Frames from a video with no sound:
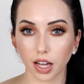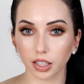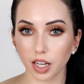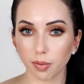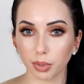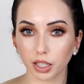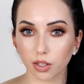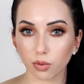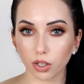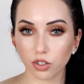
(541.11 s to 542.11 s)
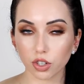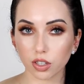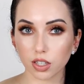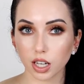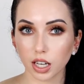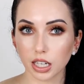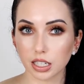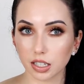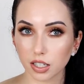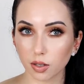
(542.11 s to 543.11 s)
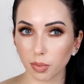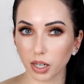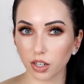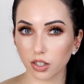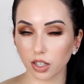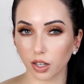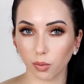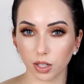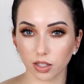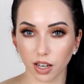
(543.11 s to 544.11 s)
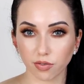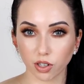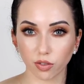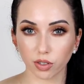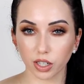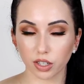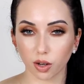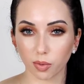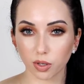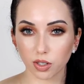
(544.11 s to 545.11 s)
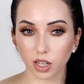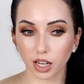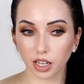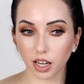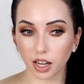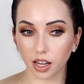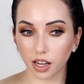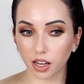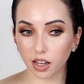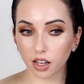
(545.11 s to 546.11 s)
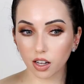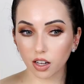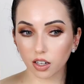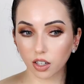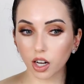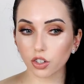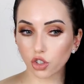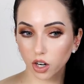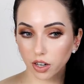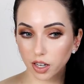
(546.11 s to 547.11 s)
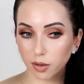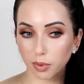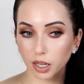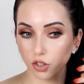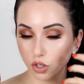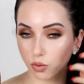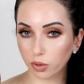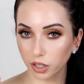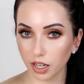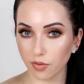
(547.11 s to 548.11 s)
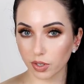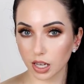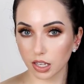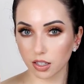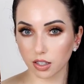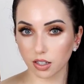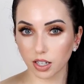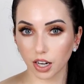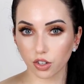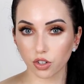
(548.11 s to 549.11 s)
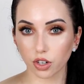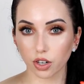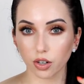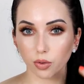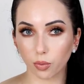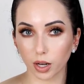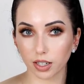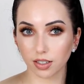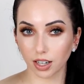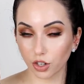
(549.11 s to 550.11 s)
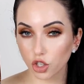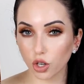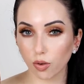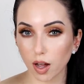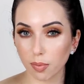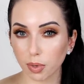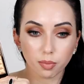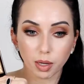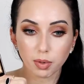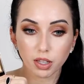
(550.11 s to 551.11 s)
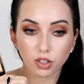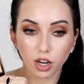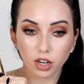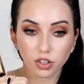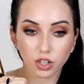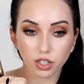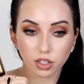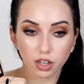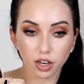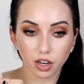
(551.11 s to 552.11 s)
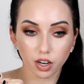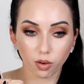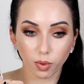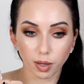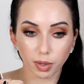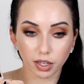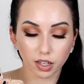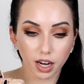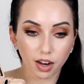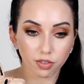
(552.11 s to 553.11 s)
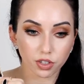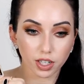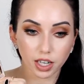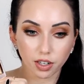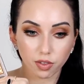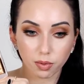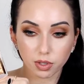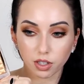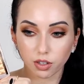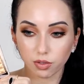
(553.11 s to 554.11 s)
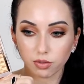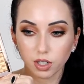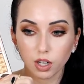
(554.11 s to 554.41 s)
highlight, but this one just disappears, and then what's left over is almost like a not chunky, but it just really emphasizes the texture, what does show up. Maybe the darker shades in here are way better. I haven't tried any of them because they don't